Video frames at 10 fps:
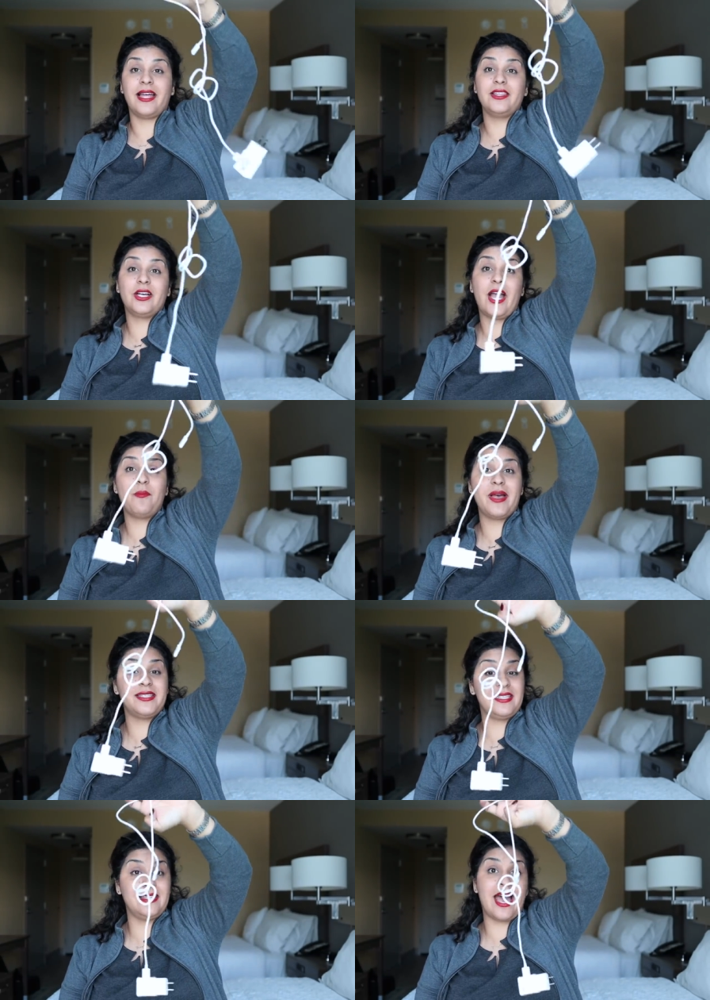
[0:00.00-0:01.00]
And look how
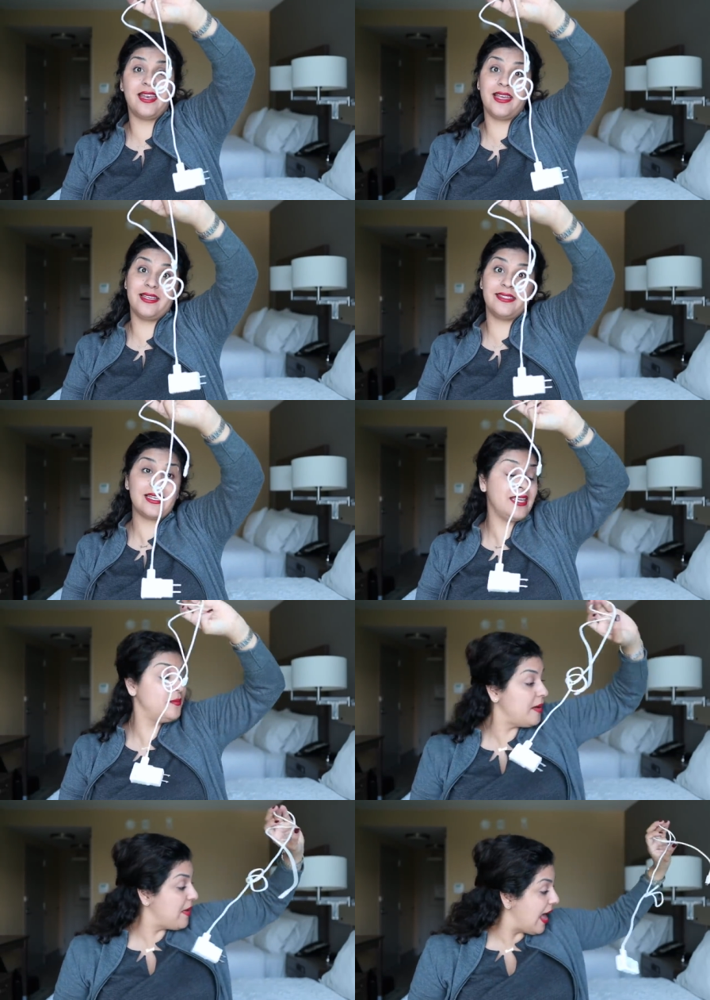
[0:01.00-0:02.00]
messy that is
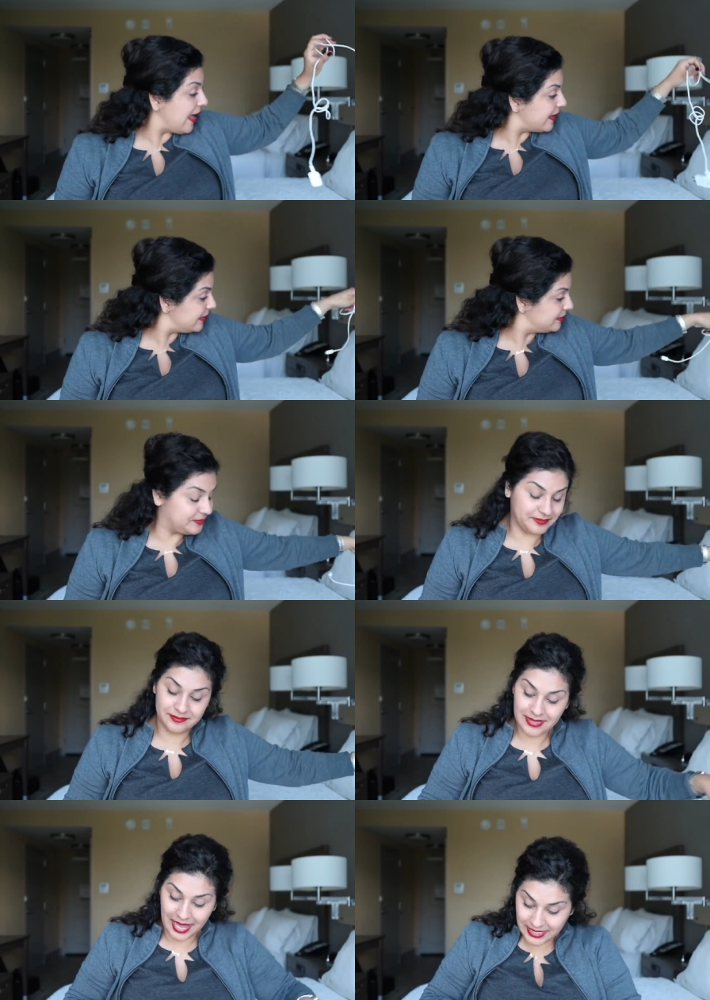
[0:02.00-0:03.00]
in my bag.
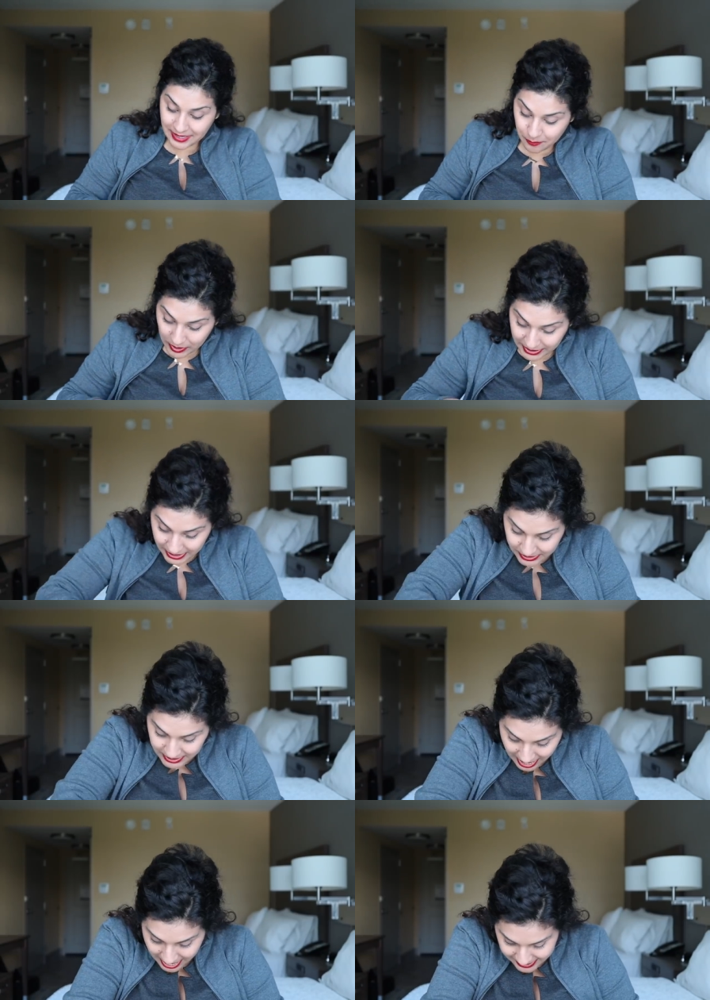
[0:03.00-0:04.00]
I need more gear
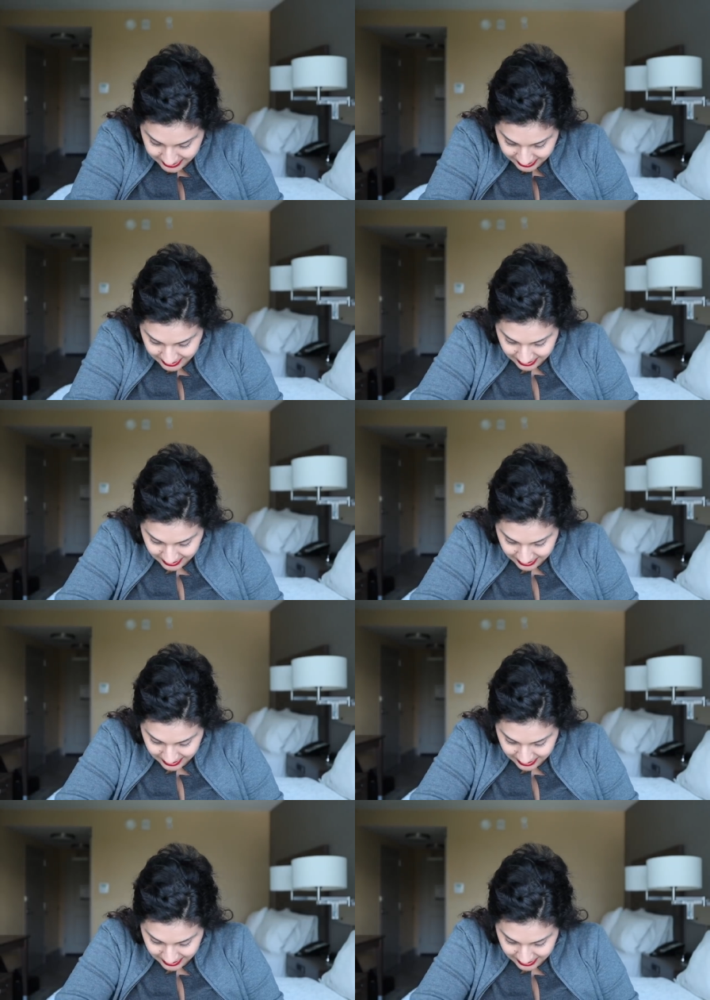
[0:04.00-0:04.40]
ties